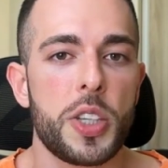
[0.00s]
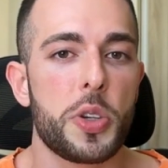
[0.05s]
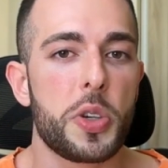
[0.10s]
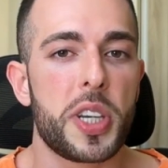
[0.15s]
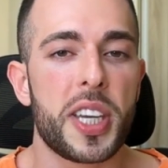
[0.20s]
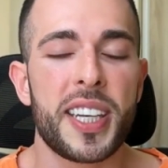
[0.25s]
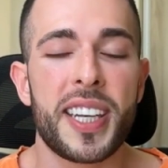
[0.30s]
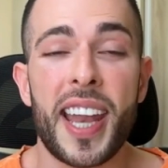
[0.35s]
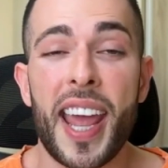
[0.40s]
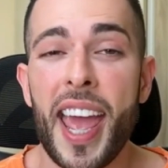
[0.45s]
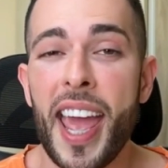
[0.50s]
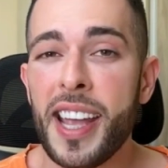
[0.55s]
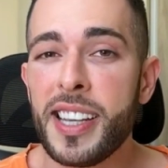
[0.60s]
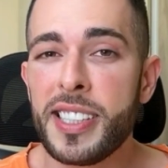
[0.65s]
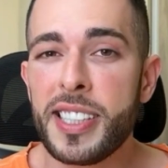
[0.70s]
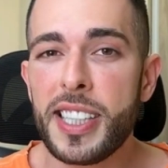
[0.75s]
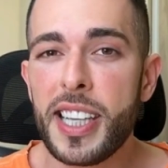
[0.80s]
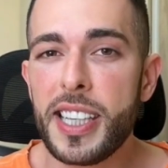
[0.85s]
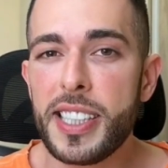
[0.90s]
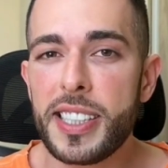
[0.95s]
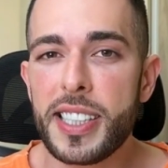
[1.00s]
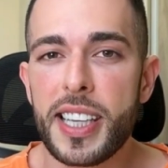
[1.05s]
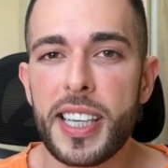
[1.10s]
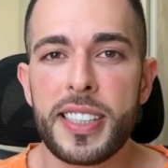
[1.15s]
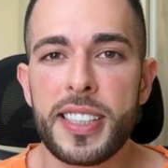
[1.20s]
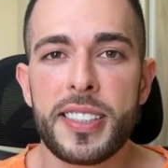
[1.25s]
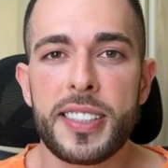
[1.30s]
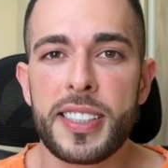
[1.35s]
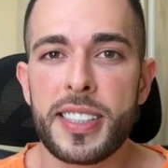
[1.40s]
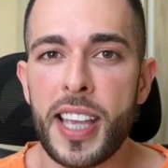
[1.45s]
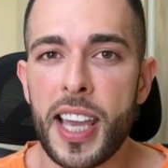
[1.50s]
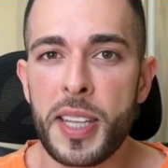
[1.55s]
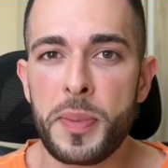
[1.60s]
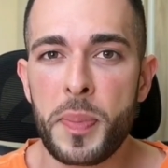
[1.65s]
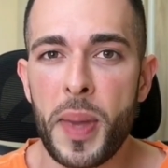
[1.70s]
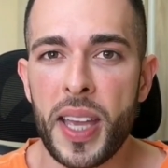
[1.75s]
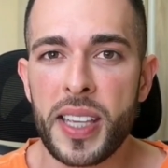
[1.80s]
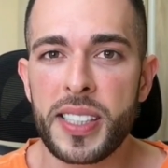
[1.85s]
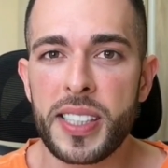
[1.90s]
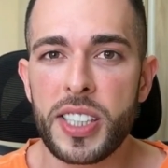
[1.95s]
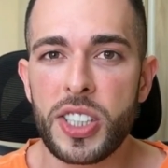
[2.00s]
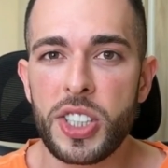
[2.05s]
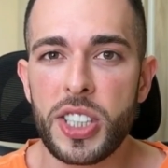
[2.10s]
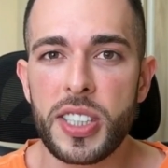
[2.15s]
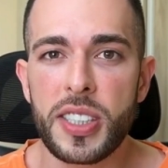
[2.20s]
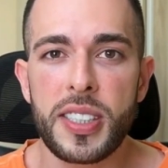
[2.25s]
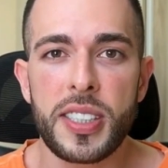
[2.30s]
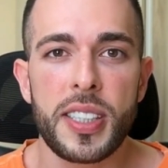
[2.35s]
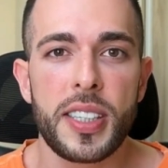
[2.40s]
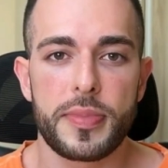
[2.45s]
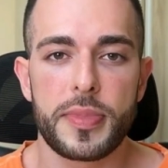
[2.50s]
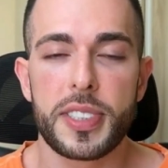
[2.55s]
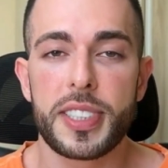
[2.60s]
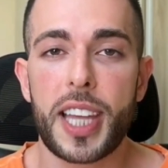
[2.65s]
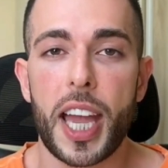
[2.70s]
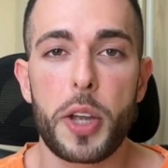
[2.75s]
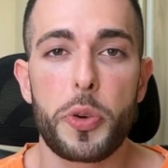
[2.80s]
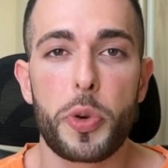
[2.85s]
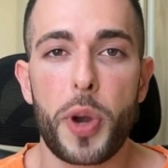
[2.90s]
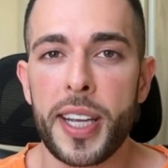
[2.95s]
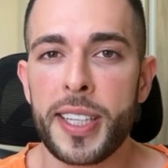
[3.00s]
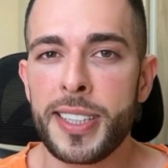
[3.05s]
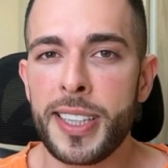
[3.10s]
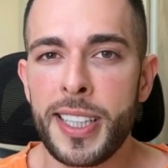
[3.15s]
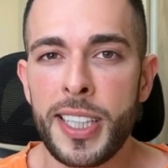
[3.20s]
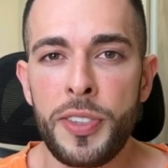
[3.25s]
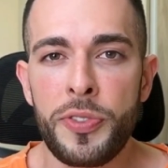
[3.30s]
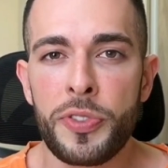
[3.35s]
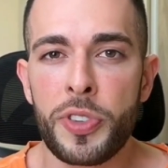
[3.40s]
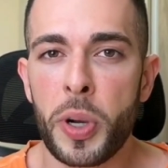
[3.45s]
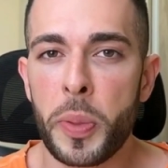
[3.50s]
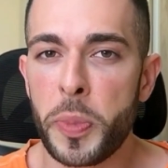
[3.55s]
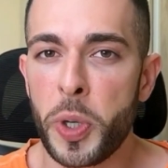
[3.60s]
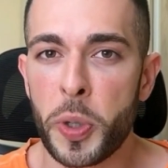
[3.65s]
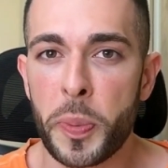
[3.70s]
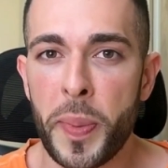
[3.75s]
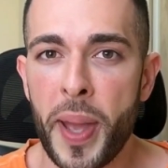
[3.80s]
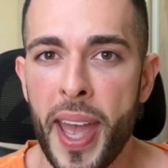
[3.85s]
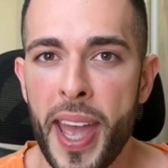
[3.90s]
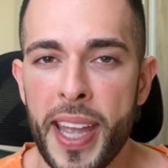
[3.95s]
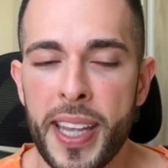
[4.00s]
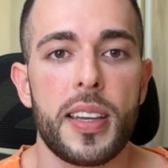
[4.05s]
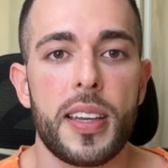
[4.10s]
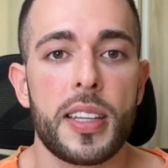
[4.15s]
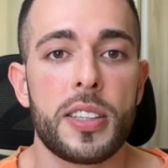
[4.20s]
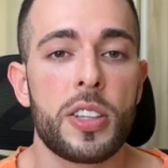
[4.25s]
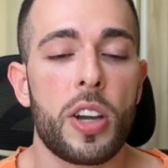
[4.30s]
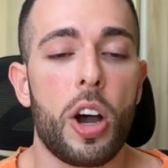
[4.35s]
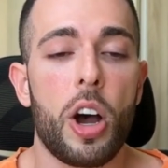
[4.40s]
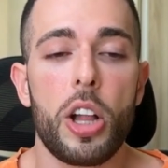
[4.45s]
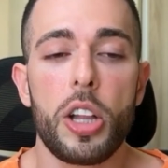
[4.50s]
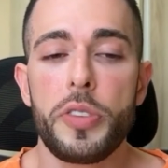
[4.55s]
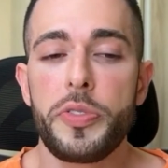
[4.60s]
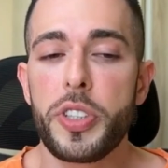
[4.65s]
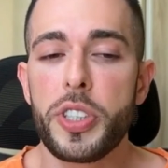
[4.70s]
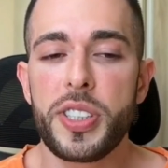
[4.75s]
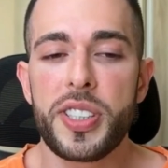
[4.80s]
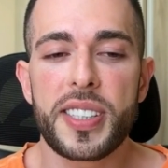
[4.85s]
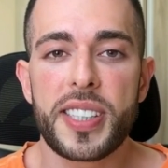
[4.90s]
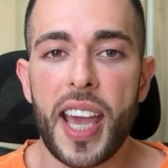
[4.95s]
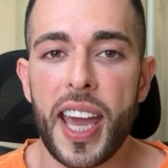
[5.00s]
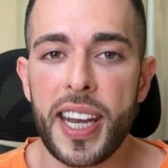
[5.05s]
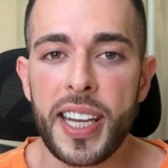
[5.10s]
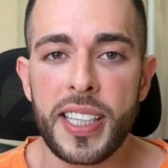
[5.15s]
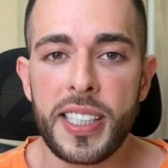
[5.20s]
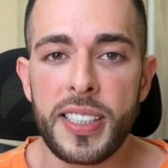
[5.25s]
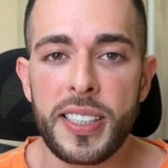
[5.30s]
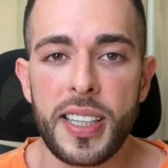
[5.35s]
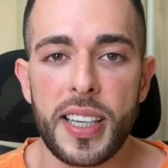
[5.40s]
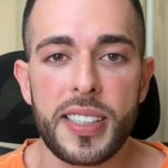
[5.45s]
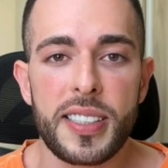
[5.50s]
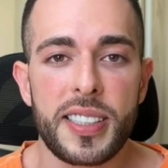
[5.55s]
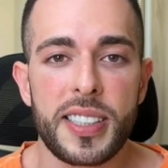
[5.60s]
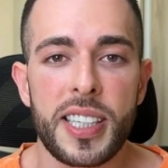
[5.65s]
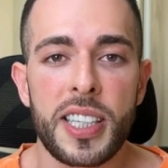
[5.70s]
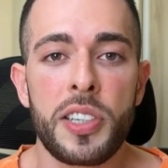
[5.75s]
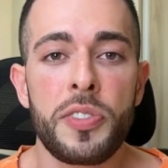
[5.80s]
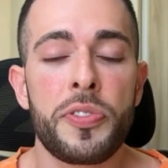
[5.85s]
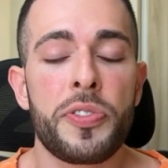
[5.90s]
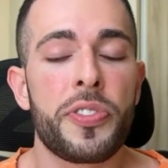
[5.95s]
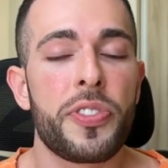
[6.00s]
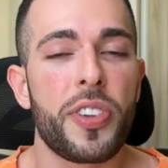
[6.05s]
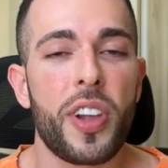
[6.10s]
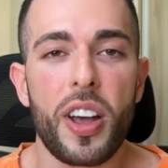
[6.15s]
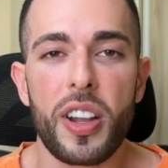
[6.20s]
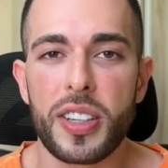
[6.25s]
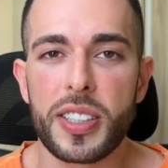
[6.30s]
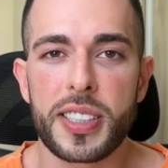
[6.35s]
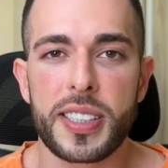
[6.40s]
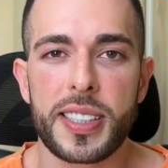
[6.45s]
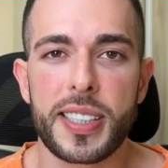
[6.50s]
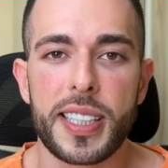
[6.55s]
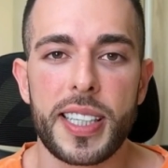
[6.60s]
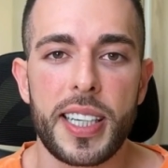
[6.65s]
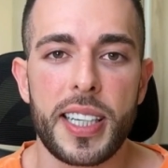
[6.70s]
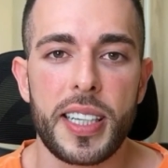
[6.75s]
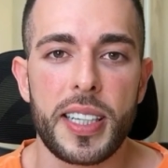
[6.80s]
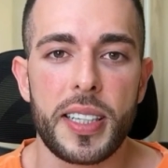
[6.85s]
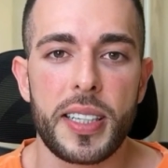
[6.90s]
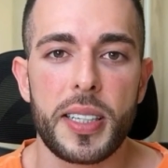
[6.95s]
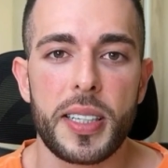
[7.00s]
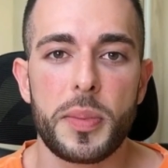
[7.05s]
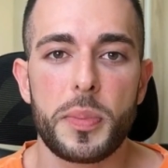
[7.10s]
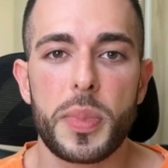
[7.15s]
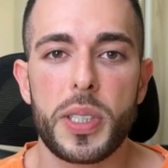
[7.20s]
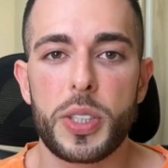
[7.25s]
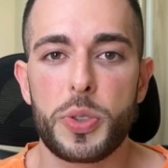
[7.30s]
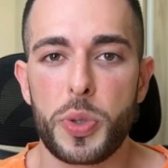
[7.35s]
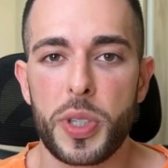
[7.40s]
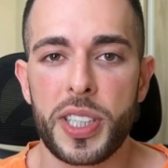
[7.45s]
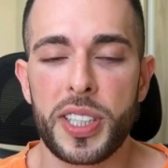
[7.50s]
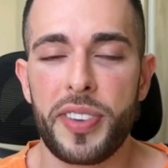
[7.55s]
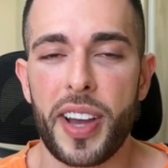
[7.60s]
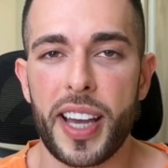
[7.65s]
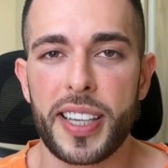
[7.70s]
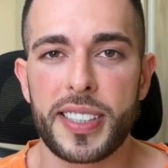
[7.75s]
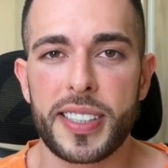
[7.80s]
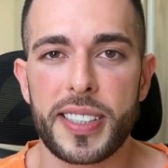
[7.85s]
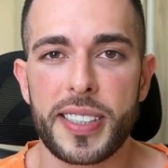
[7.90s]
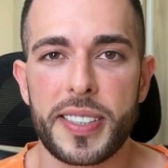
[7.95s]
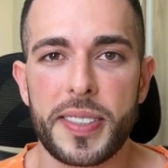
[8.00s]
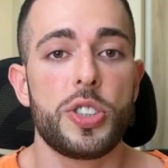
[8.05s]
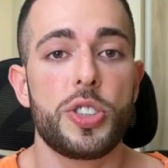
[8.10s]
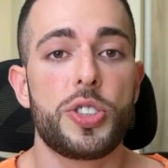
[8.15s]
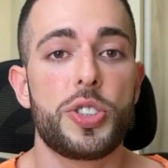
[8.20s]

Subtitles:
You can access and send messages directly from your Mac, and all their settings sync flawlessly between devices.